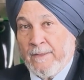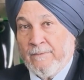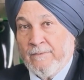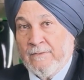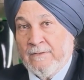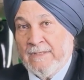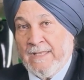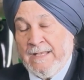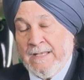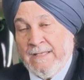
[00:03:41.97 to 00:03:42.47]

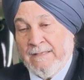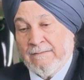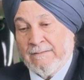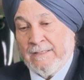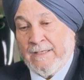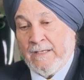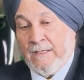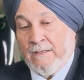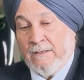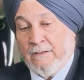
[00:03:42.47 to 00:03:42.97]
Then he
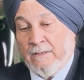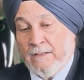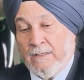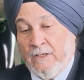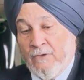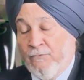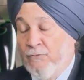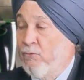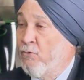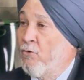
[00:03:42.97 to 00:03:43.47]
said,
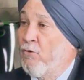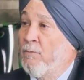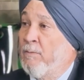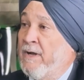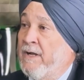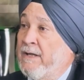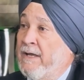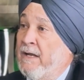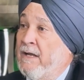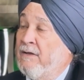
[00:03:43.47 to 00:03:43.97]
if you don't
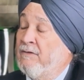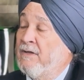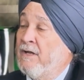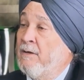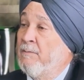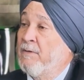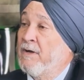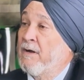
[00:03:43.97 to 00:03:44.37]
mind, can I send him a